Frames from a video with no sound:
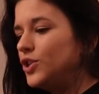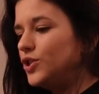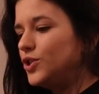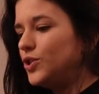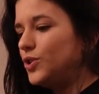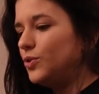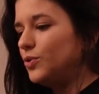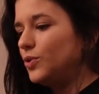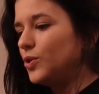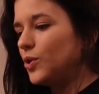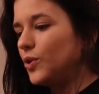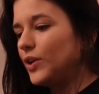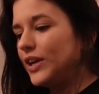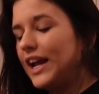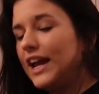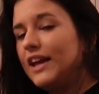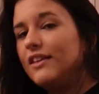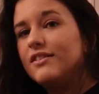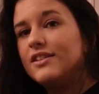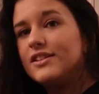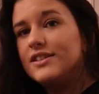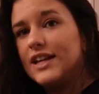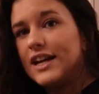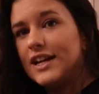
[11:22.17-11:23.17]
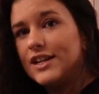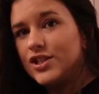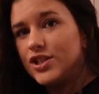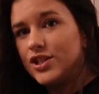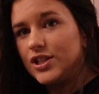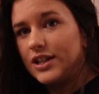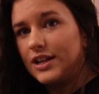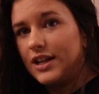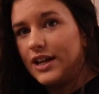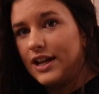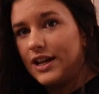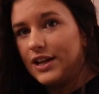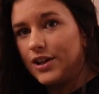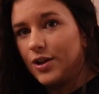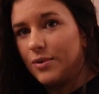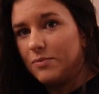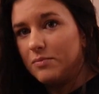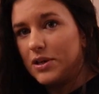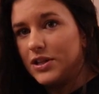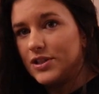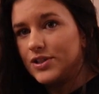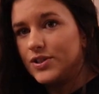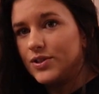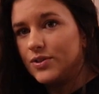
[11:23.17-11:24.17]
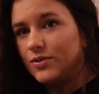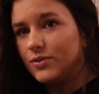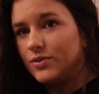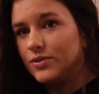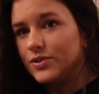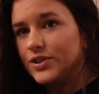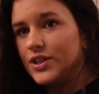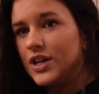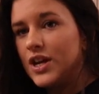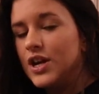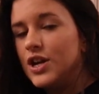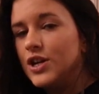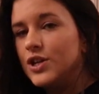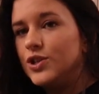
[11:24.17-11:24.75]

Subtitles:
to create the tension in your muscles,